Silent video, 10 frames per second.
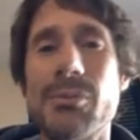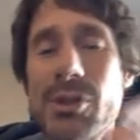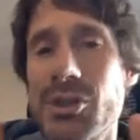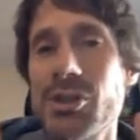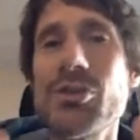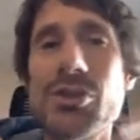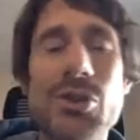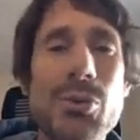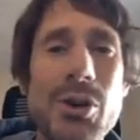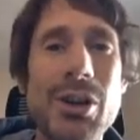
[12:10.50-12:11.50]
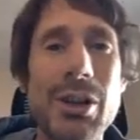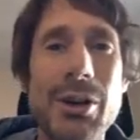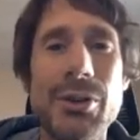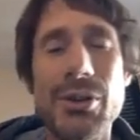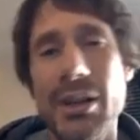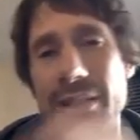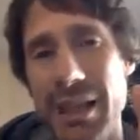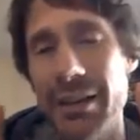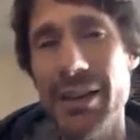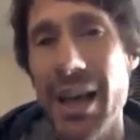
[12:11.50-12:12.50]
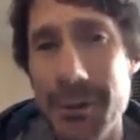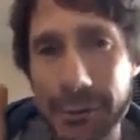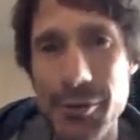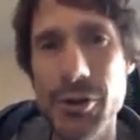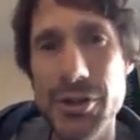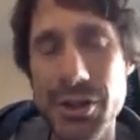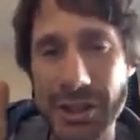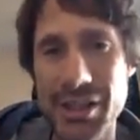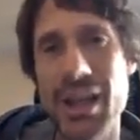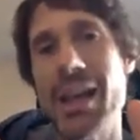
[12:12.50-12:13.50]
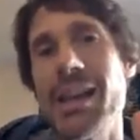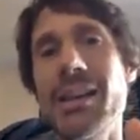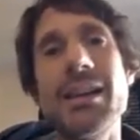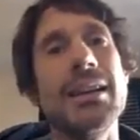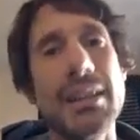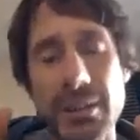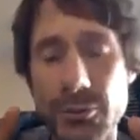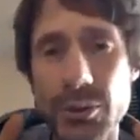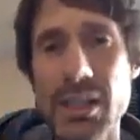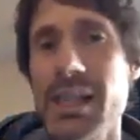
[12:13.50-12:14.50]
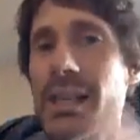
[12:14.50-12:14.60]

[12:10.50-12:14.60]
reduce your workload down to that first day, really